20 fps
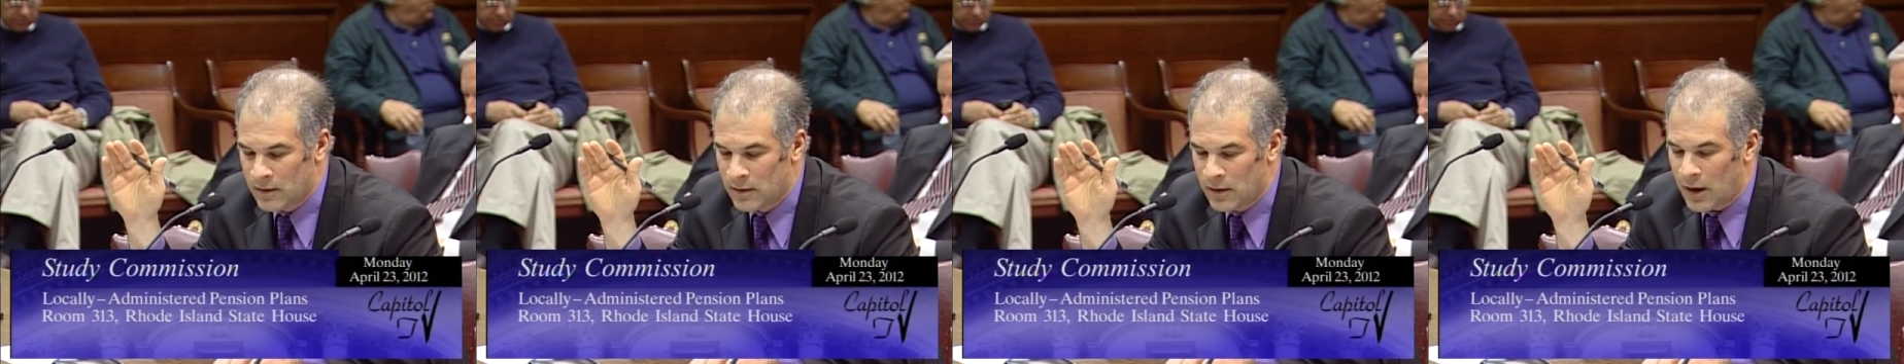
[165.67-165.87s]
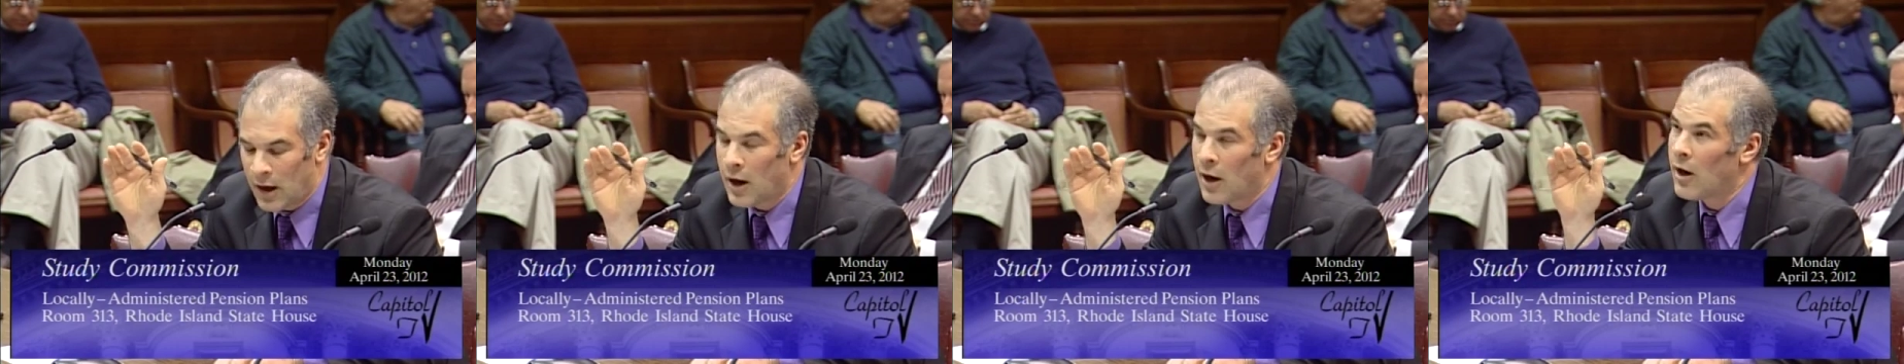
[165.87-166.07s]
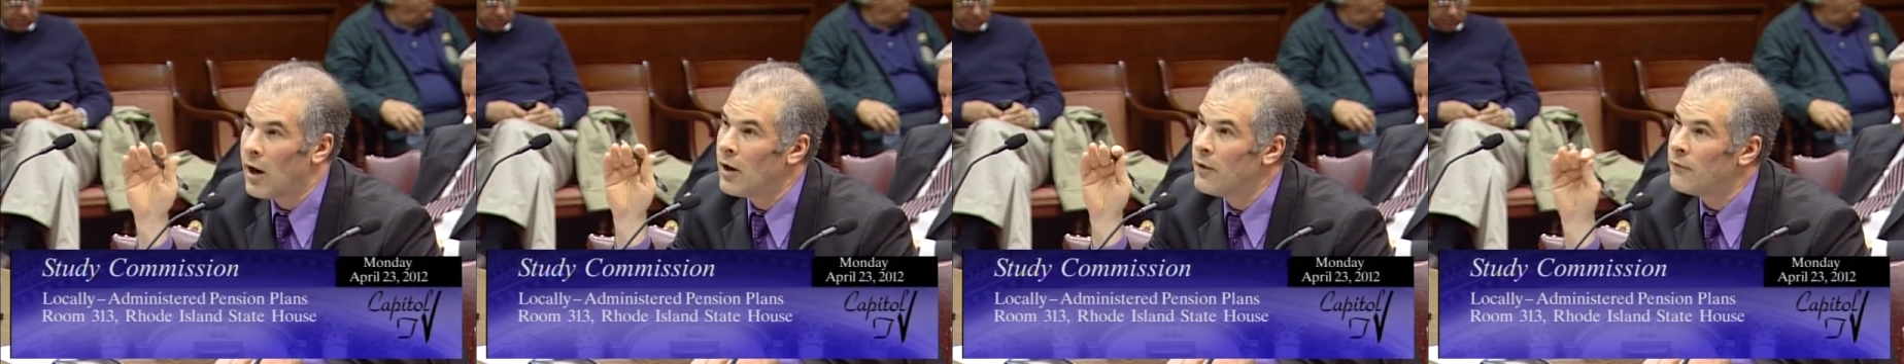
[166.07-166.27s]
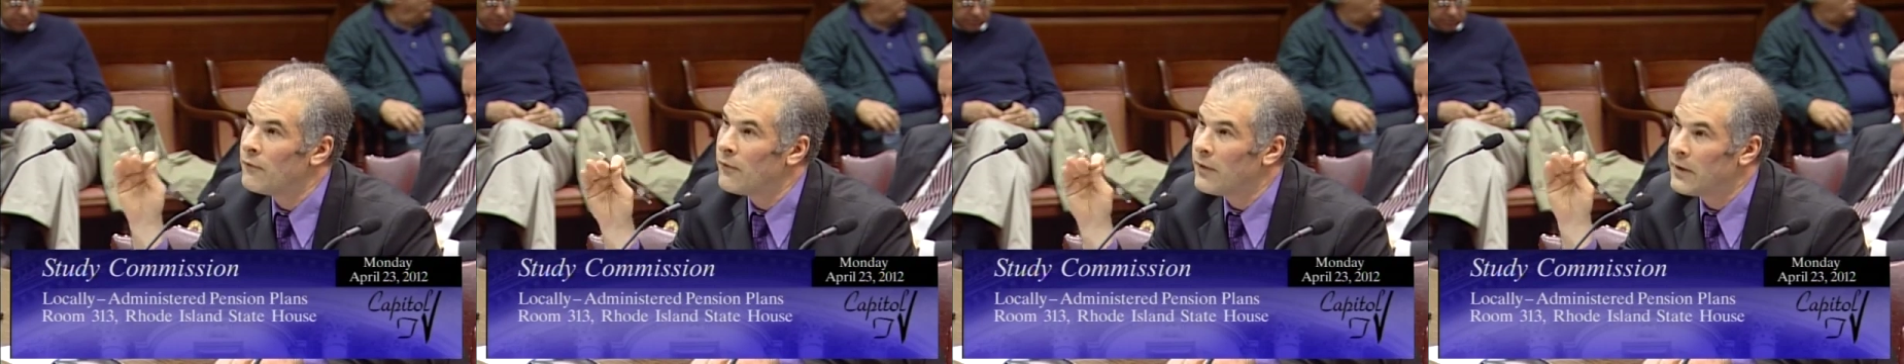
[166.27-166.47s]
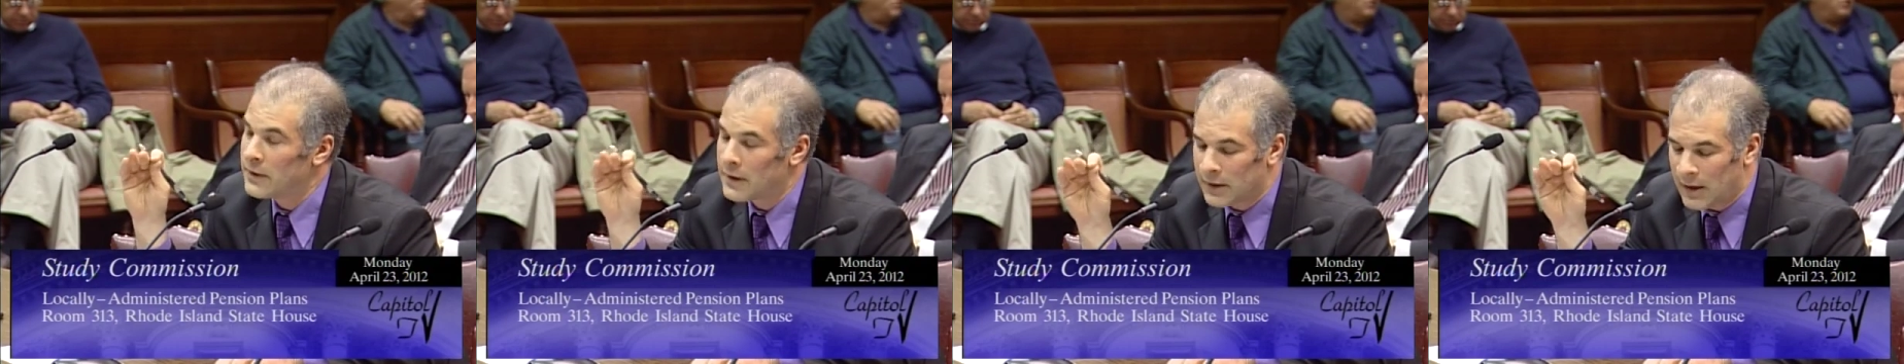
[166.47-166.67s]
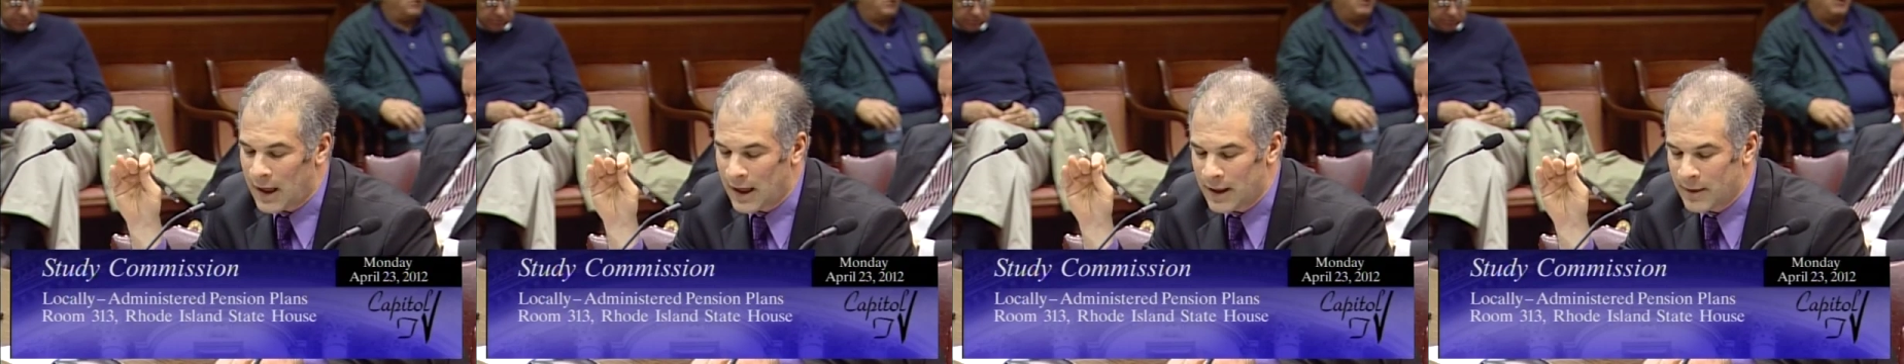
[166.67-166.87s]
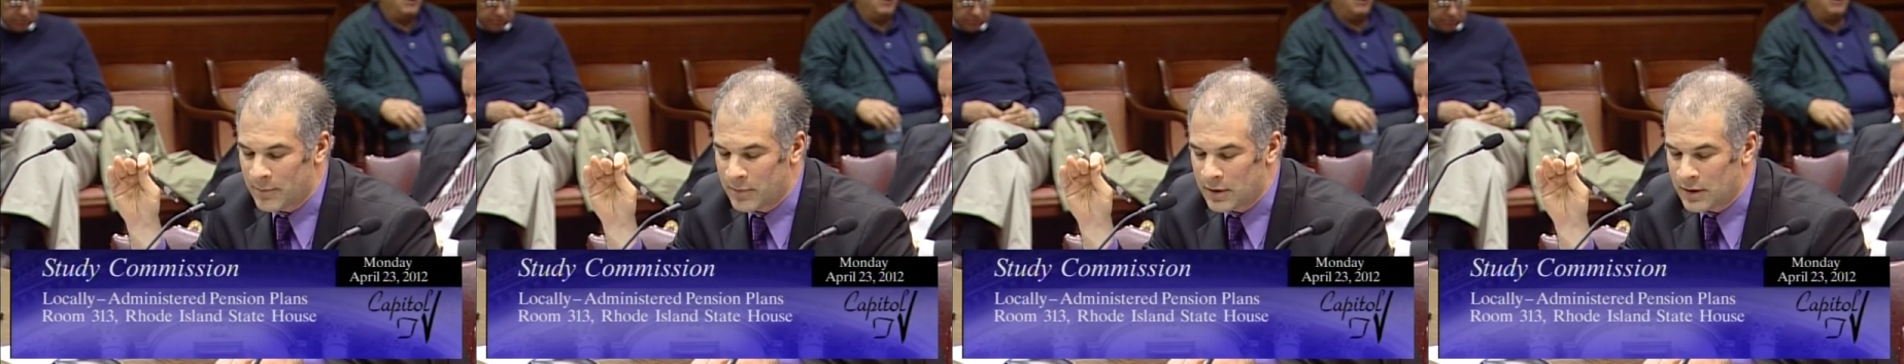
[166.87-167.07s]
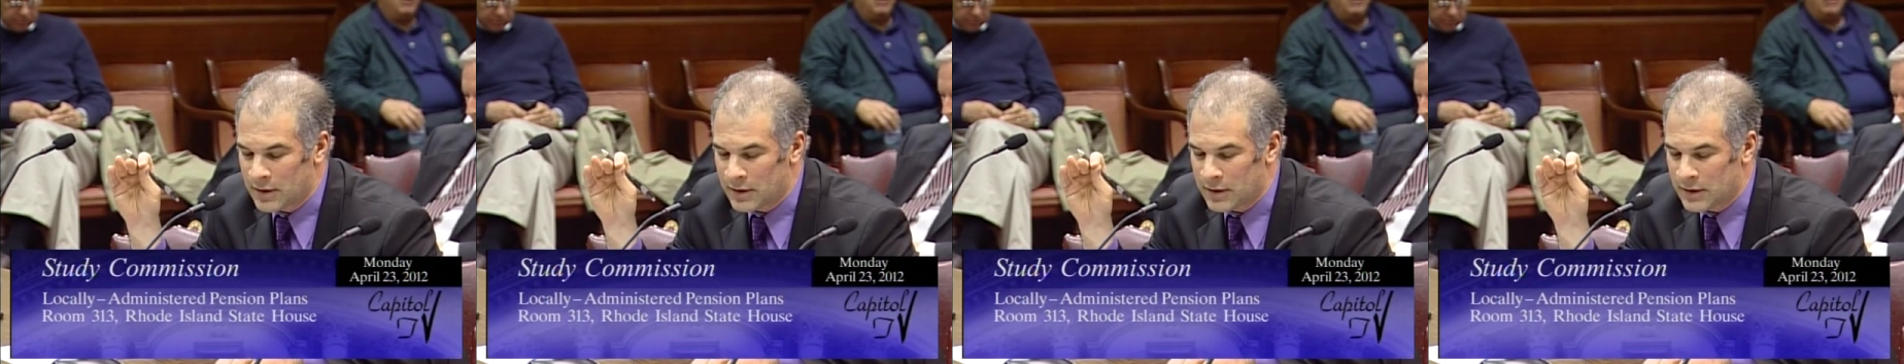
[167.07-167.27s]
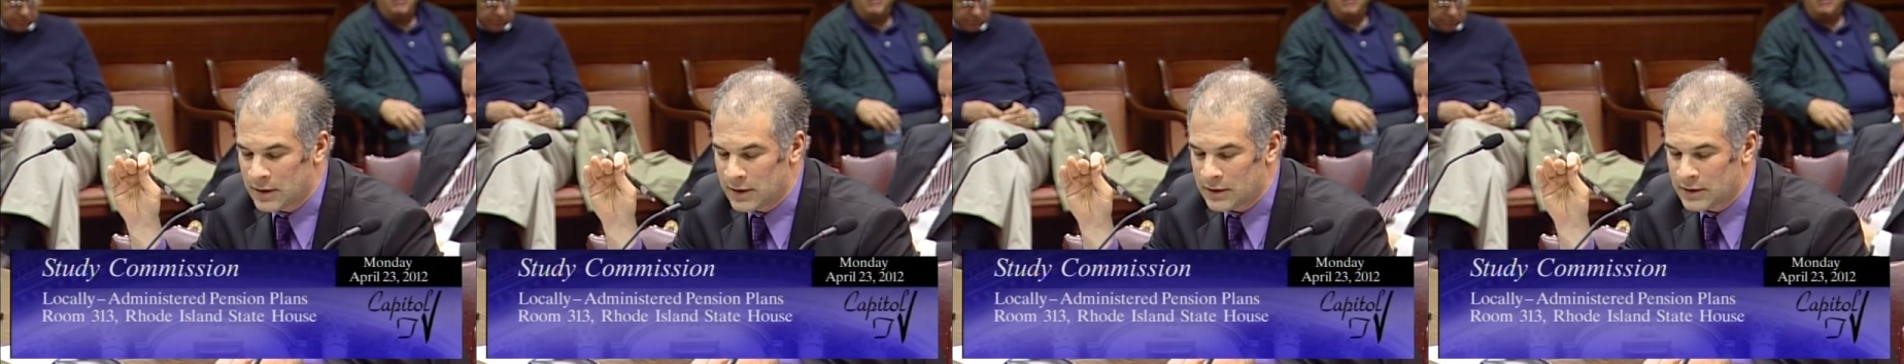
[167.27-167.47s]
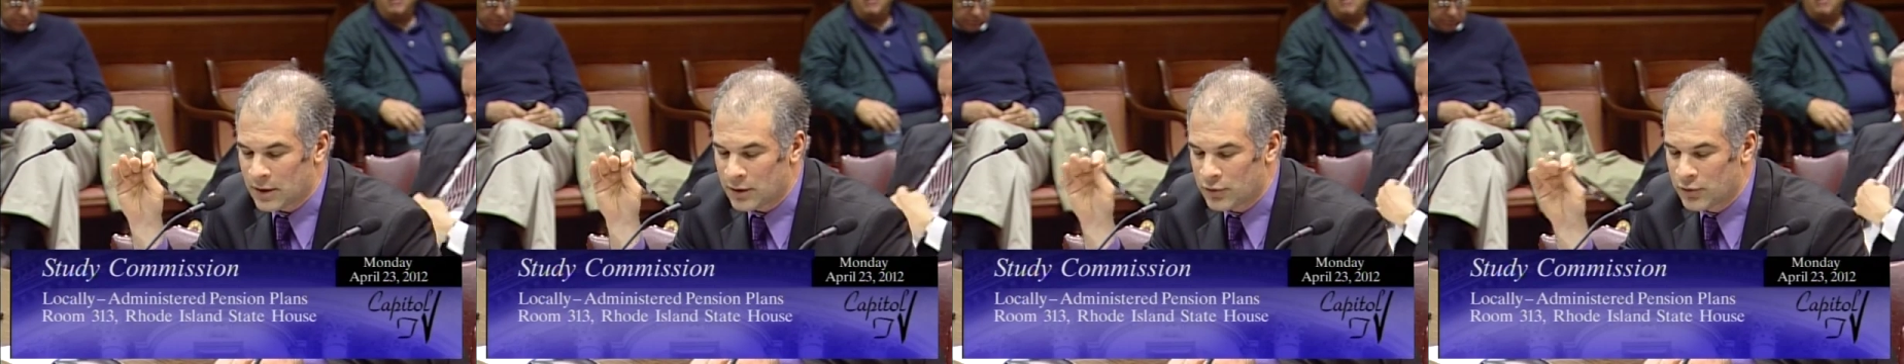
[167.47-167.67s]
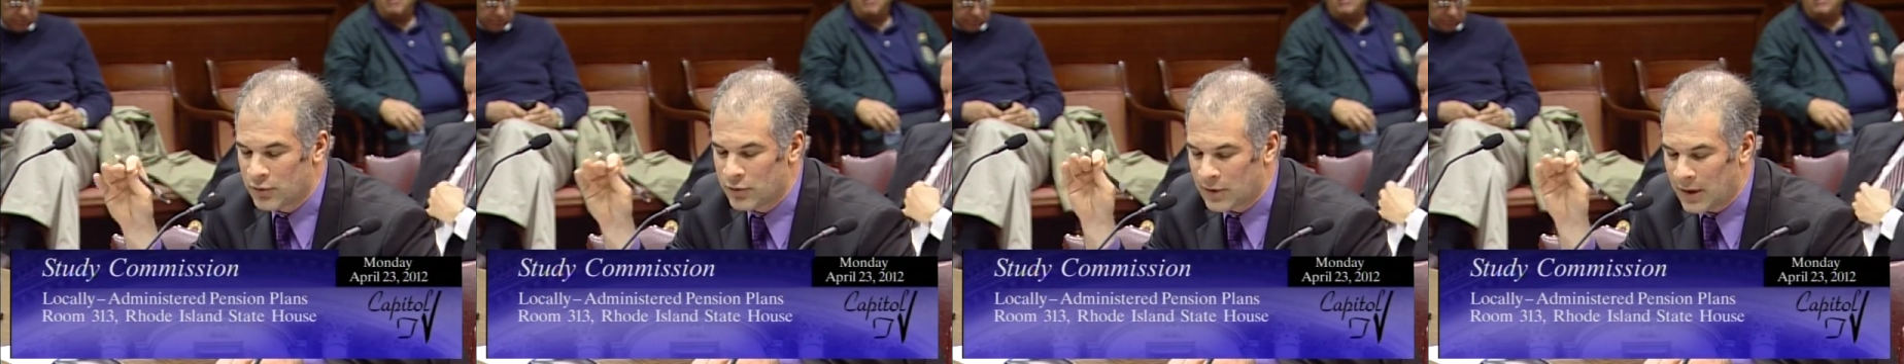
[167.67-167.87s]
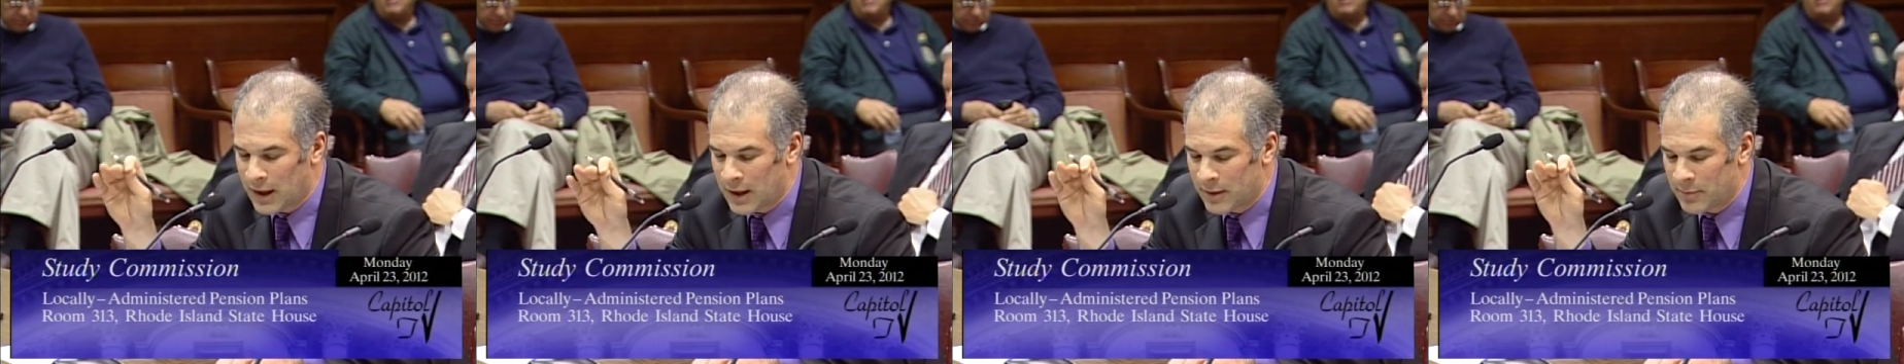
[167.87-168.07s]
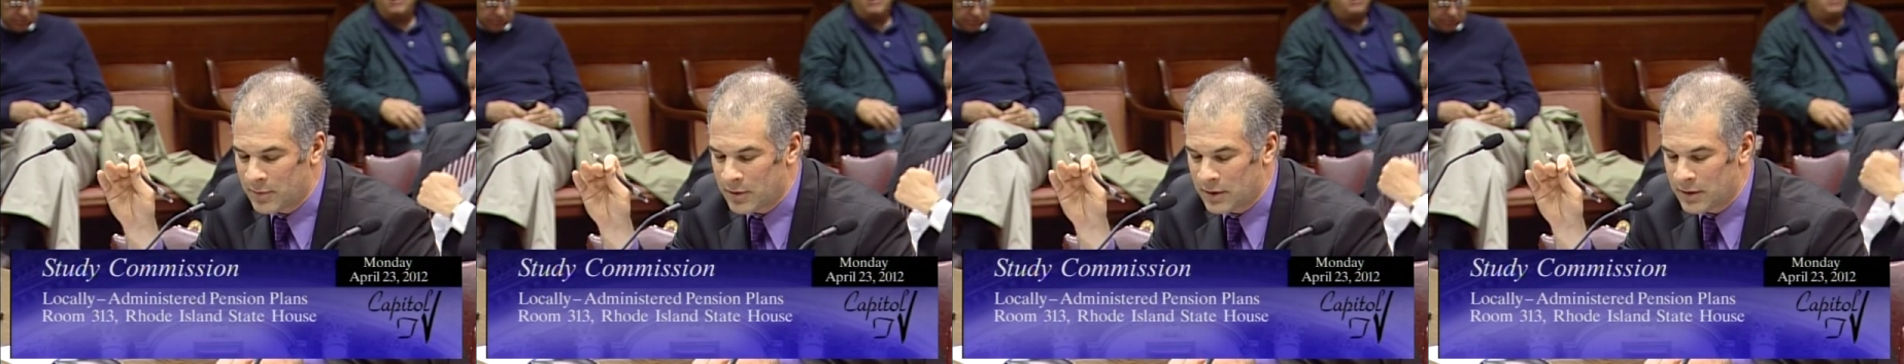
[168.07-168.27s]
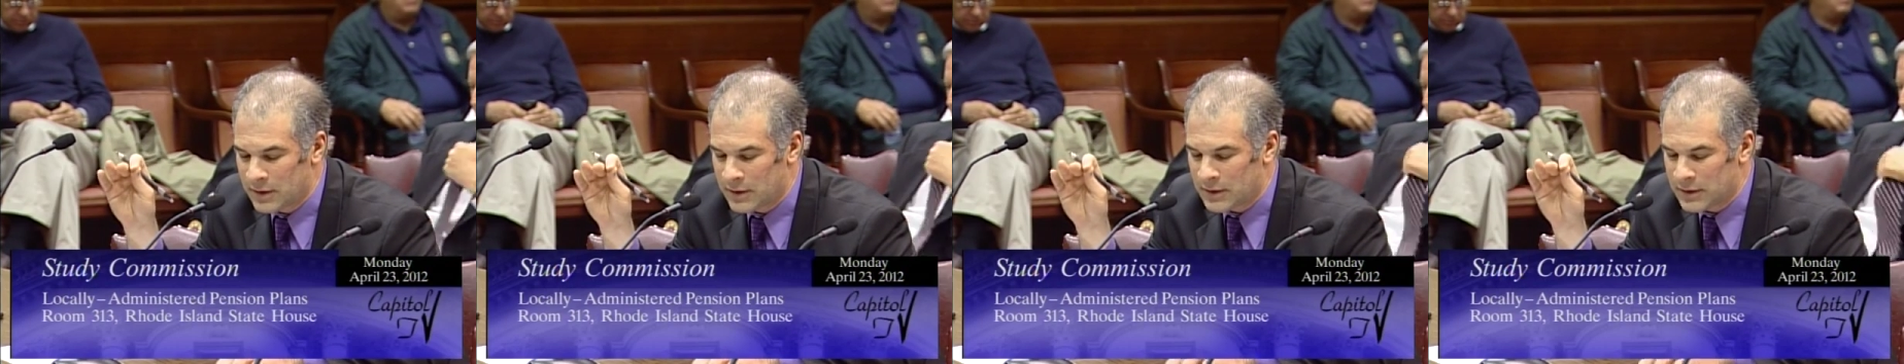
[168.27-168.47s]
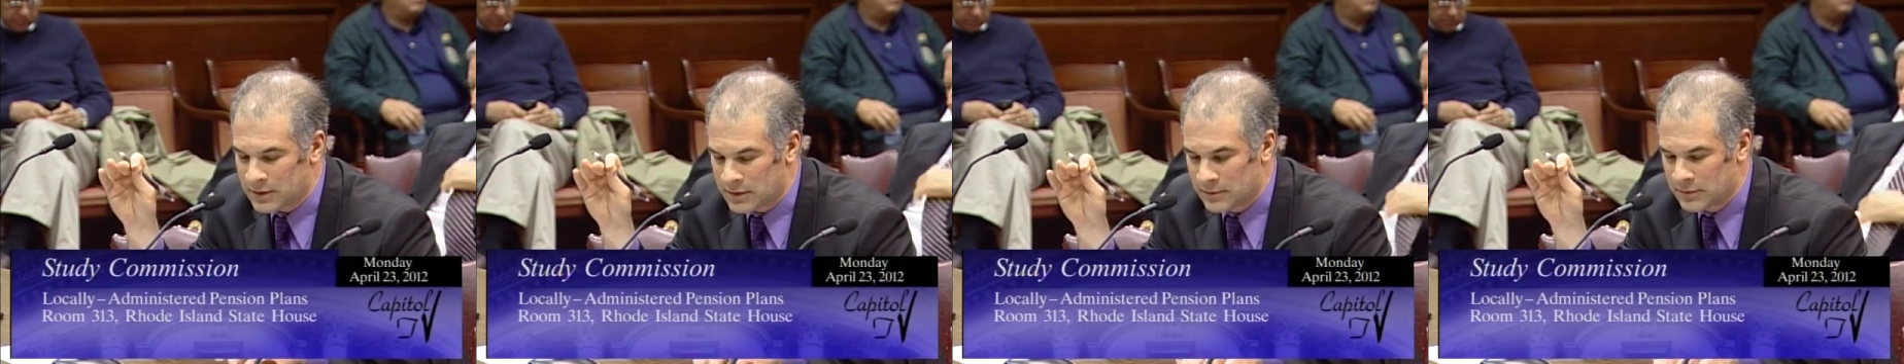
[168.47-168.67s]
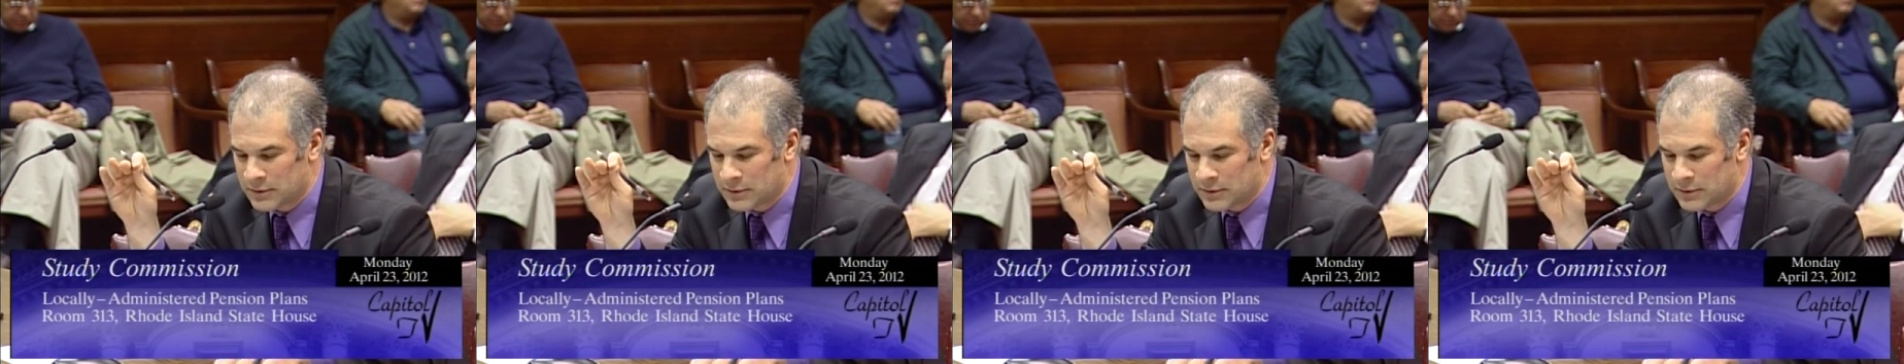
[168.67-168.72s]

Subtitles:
our unfunded liabilities, accrued liabilities,